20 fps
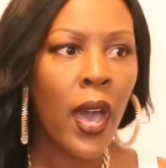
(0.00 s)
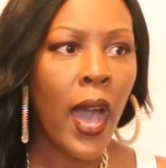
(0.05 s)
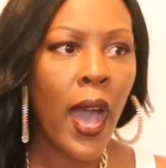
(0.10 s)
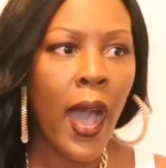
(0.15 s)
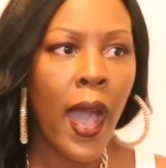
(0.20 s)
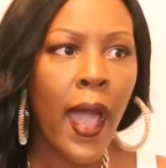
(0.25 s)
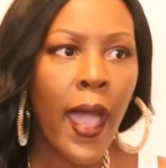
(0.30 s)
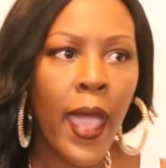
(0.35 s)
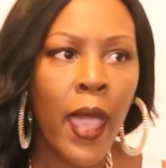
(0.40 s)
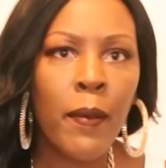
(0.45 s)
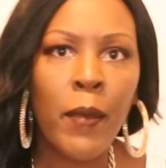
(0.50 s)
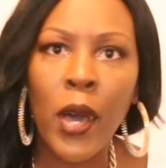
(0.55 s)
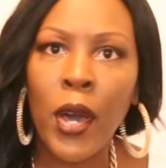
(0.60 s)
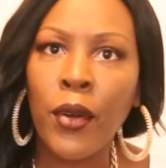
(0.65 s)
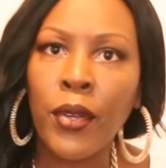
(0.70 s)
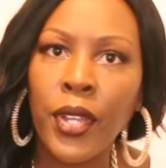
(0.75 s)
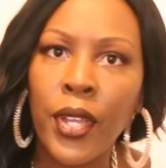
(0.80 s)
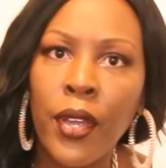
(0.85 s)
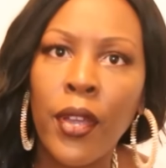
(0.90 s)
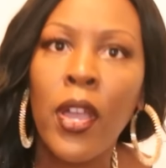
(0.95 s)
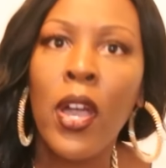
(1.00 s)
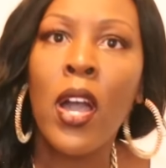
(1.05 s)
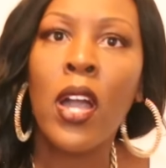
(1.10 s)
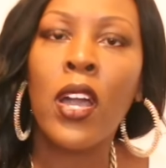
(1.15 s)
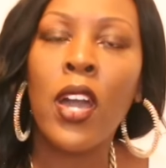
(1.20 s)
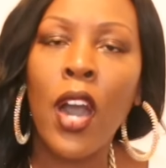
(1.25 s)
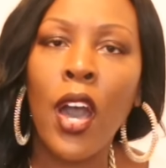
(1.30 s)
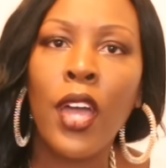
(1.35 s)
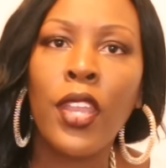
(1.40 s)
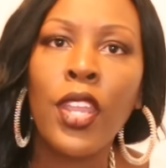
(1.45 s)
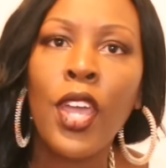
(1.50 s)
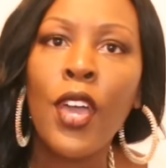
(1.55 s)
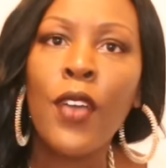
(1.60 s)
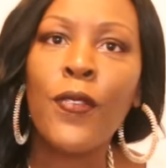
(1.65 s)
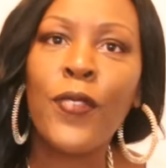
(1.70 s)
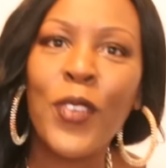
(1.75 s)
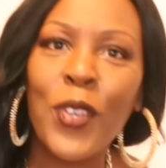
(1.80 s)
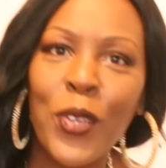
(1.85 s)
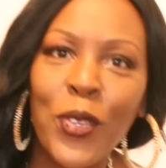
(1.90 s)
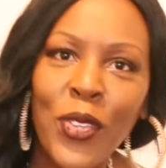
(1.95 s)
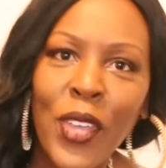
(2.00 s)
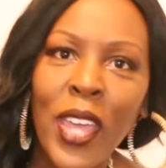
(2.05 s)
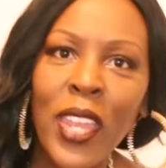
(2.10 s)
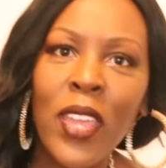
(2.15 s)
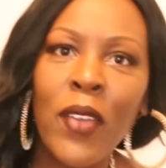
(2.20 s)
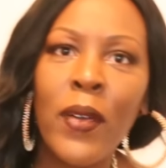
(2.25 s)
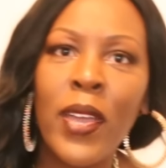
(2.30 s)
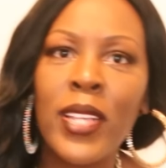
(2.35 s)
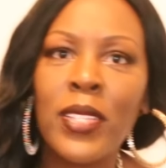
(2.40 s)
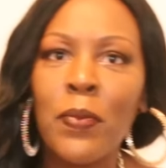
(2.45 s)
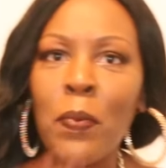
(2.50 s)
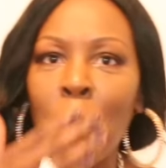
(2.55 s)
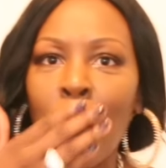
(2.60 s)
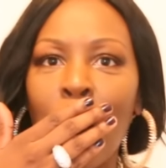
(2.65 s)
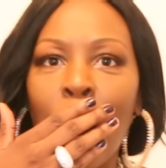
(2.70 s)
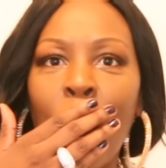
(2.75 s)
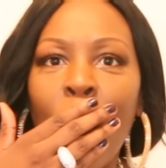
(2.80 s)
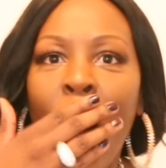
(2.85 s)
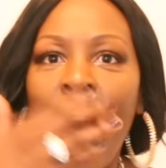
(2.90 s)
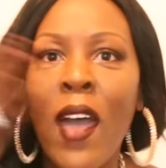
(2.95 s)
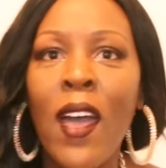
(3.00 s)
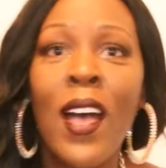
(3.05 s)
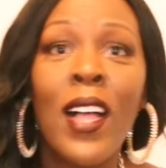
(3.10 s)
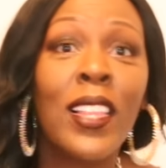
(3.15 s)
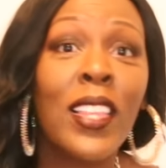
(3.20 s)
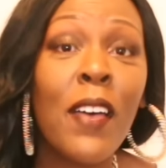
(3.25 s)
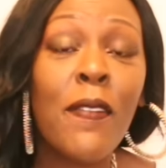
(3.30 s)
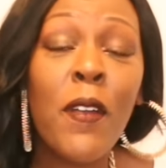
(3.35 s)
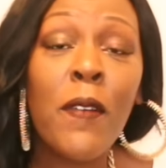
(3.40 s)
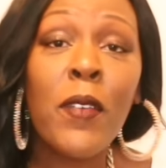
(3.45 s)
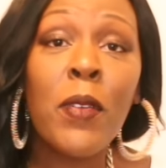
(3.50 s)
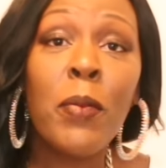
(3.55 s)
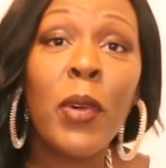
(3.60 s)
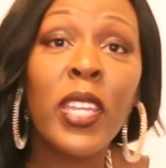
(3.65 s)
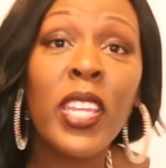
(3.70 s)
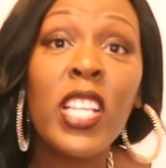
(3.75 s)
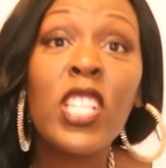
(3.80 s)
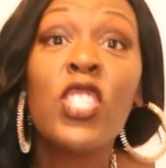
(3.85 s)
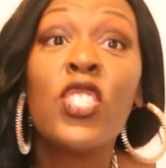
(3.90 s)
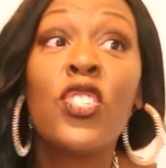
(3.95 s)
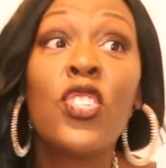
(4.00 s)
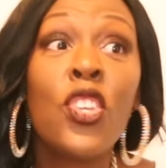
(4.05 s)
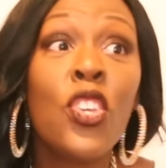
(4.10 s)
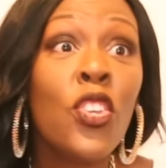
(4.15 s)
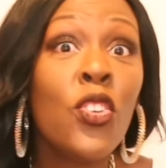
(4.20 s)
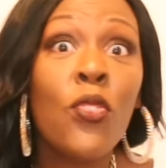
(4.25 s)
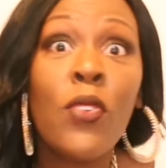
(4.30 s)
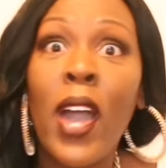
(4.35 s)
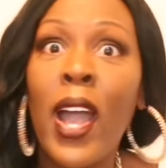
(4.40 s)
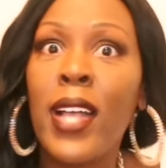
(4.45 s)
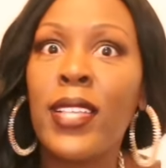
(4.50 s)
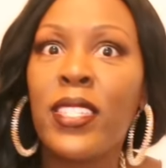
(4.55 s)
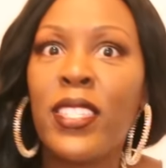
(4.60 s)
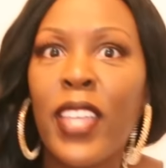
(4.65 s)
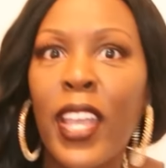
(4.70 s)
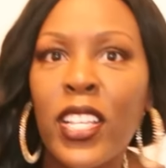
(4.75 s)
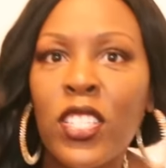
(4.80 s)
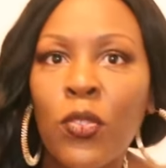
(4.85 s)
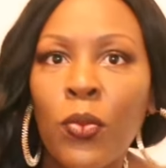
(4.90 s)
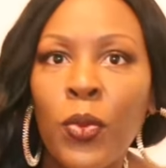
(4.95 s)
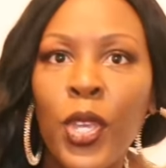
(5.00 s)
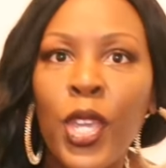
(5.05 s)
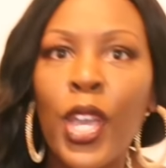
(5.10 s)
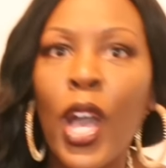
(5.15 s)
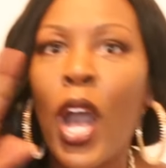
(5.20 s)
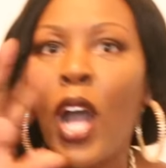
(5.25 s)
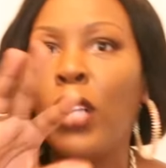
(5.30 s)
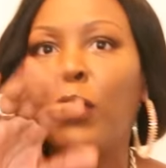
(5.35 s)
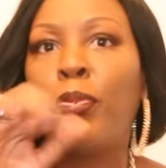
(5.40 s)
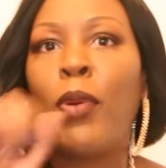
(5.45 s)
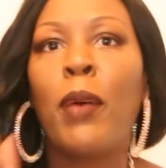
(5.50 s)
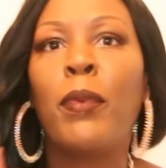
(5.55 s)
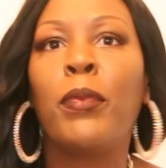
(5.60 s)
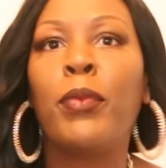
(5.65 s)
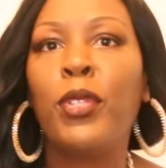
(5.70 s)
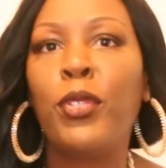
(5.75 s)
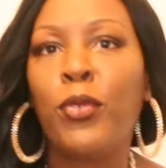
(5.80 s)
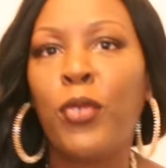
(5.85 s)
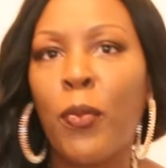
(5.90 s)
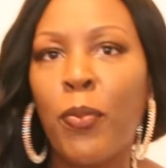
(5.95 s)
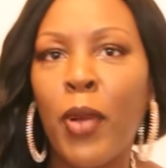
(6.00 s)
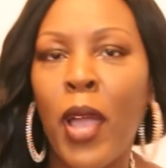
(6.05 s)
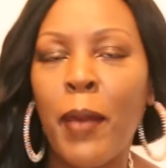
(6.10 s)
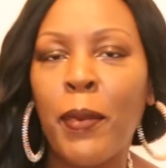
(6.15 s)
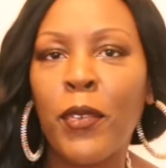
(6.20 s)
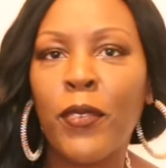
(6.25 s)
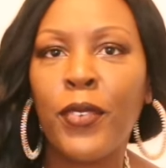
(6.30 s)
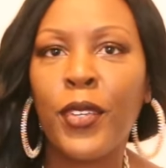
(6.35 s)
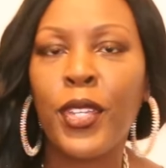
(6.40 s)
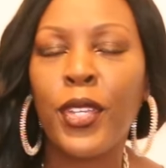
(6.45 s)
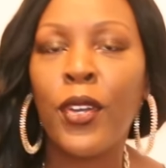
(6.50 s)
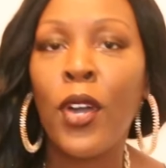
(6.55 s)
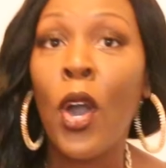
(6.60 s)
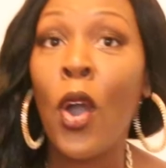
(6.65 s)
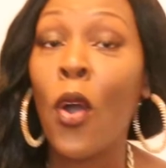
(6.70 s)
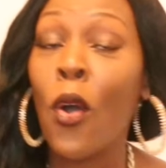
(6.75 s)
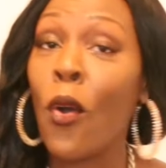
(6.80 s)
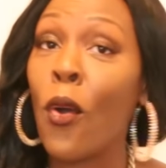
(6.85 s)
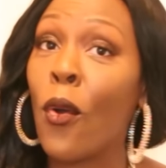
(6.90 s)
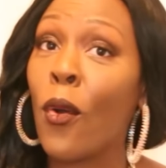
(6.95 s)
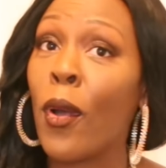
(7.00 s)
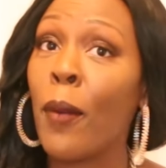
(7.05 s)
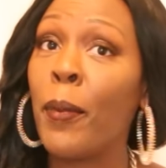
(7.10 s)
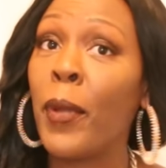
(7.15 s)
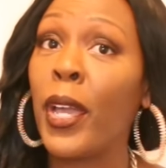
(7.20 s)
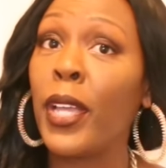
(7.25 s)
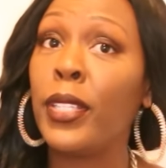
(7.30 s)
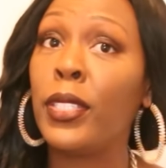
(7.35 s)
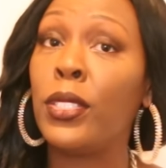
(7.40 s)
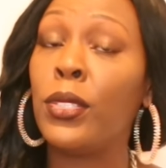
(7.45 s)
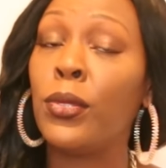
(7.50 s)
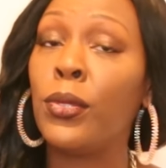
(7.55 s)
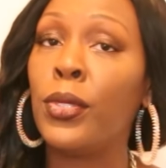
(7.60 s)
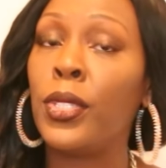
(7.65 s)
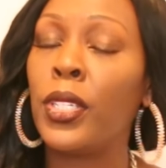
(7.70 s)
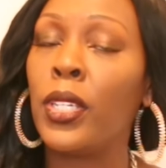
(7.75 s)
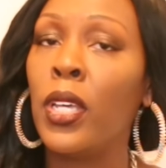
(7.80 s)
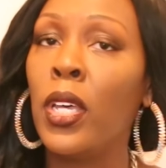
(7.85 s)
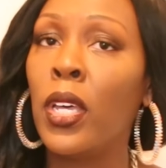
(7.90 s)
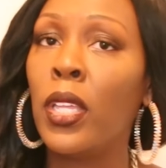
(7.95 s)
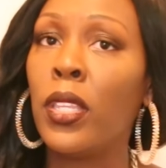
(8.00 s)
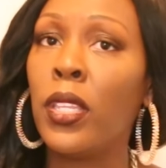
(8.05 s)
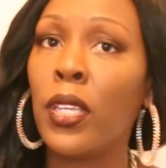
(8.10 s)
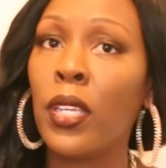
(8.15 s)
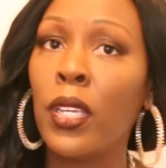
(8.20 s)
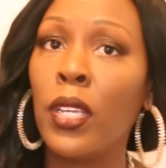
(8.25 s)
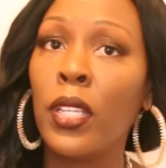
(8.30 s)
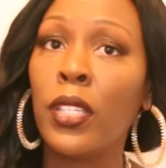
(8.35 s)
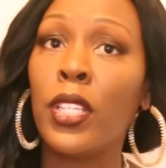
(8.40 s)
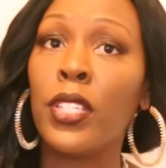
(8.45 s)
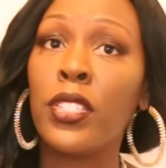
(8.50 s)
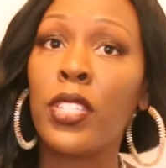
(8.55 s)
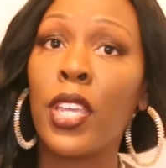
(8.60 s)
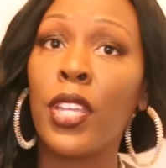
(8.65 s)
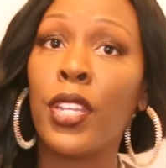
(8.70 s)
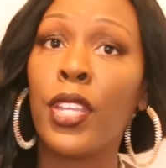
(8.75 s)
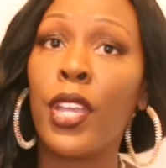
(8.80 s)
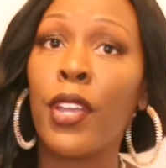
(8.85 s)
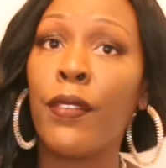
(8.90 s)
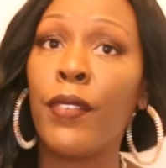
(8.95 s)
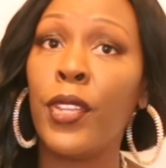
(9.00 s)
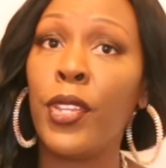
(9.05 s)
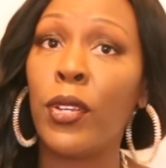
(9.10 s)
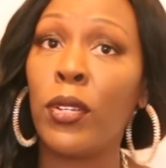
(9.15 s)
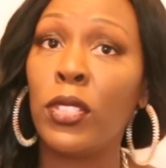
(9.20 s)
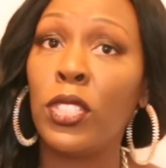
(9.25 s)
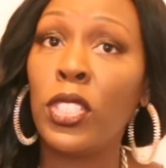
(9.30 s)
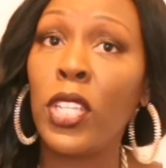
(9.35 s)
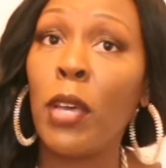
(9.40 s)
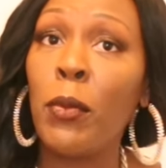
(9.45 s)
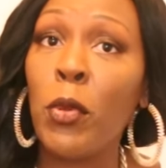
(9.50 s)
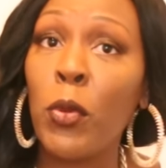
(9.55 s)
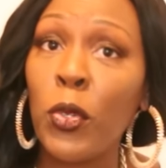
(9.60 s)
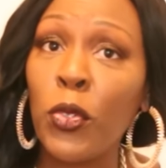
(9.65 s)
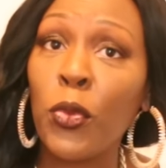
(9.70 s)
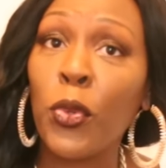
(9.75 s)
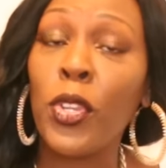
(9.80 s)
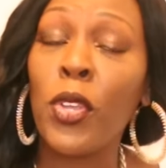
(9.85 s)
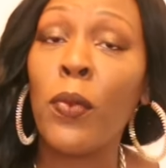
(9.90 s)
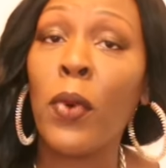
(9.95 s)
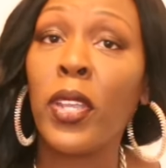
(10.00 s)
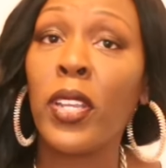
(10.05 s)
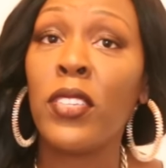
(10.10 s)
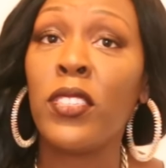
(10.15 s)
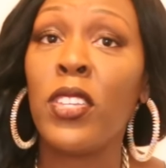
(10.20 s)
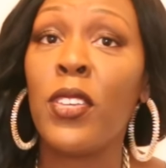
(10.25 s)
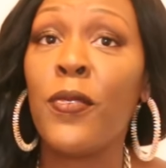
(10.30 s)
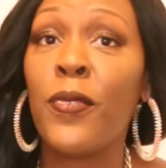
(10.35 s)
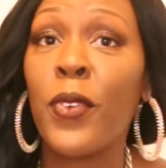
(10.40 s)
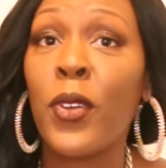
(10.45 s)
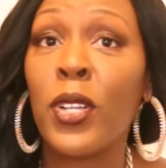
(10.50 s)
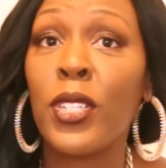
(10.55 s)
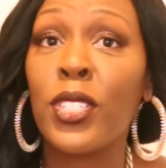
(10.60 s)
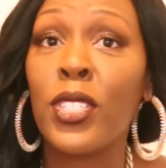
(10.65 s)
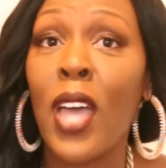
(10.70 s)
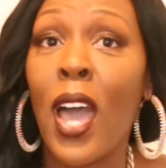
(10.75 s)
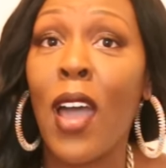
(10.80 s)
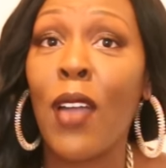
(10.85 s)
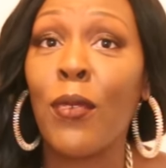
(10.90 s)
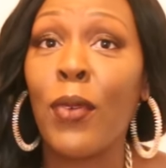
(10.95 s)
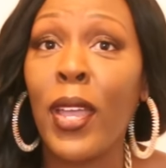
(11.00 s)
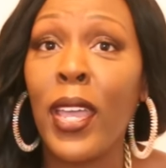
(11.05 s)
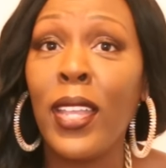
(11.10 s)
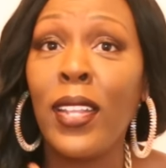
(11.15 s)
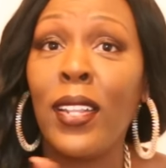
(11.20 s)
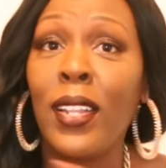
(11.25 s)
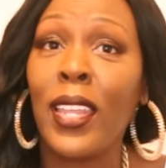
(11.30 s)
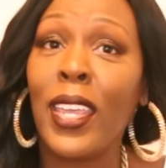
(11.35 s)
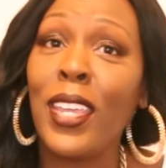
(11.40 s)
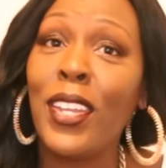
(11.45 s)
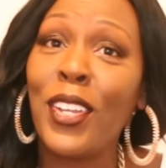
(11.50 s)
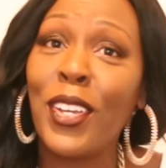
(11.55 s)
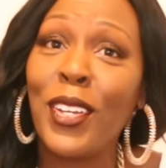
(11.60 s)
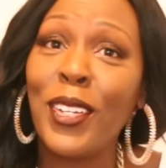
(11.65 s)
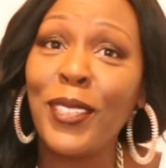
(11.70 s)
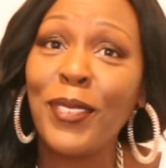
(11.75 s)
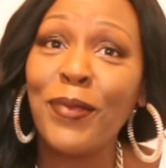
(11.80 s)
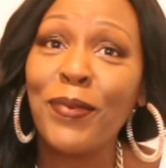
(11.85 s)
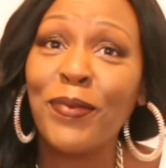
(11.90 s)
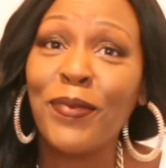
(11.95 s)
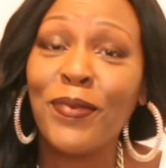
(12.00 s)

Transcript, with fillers: I am out here confused. Anyways, mwah, love everybody. See you guys next week. I'll probably do the primer video, or I might do the, the skincare video. Tell me which one you want to see first. All right, later.